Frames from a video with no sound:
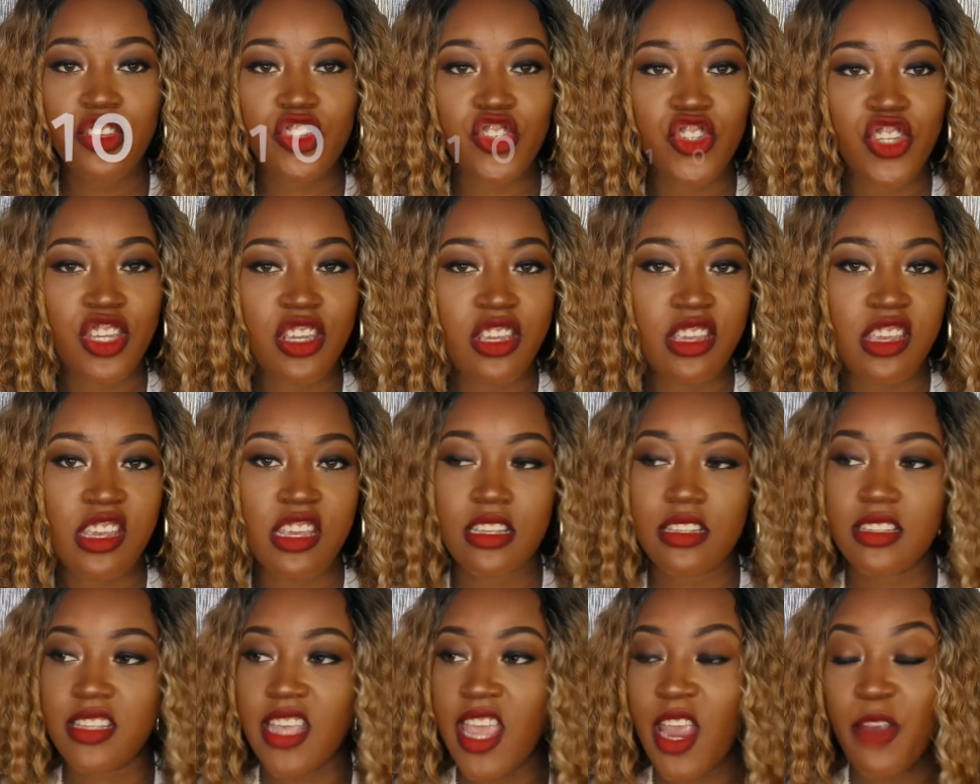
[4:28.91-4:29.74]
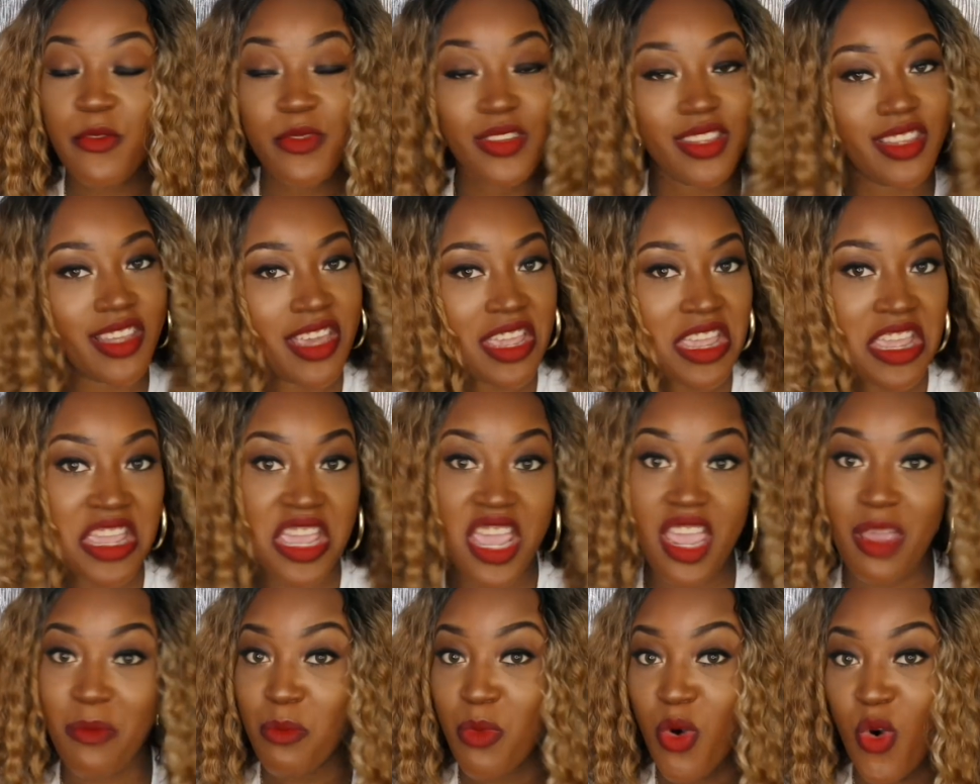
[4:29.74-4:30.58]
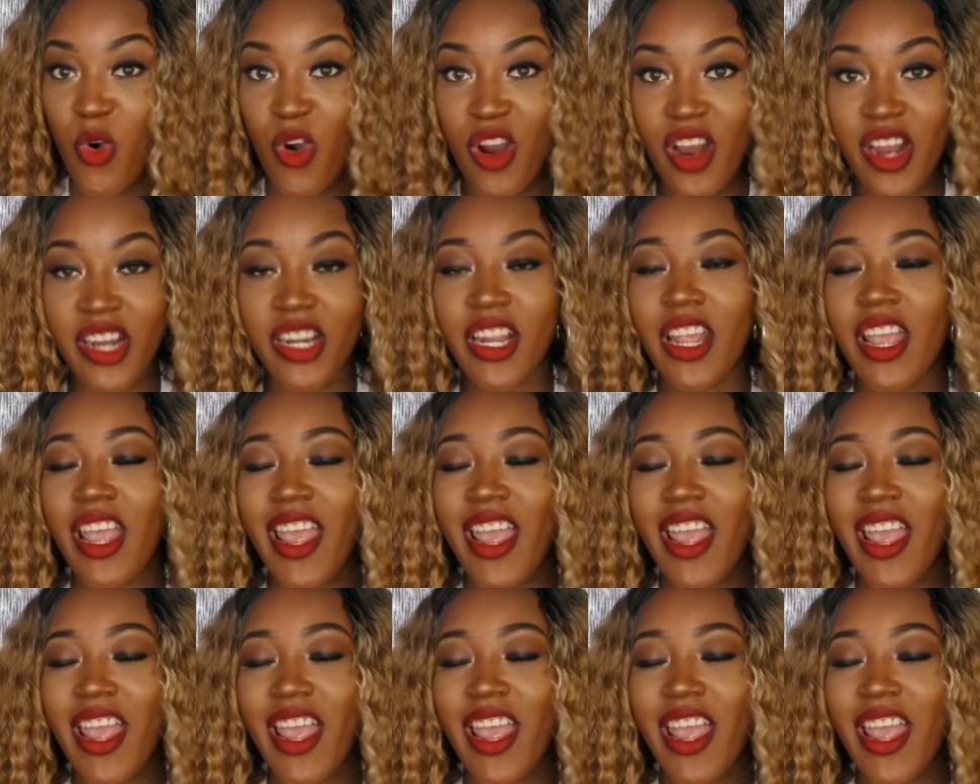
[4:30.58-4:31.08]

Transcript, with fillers: She is everything and more.